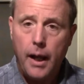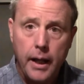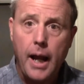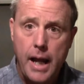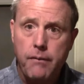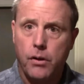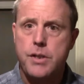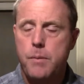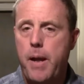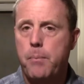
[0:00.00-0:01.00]
and I have
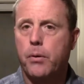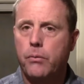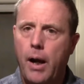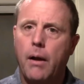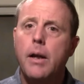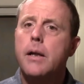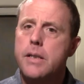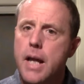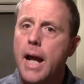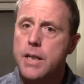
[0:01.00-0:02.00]
RC paper around
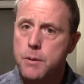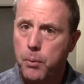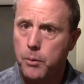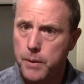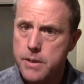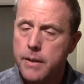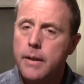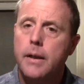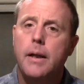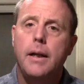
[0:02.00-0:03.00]
because it has its purpose.
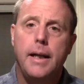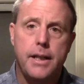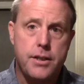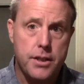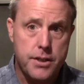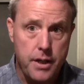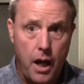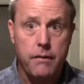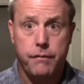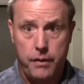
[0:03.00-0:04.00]
It's just
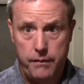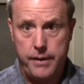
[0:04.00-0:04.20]
not for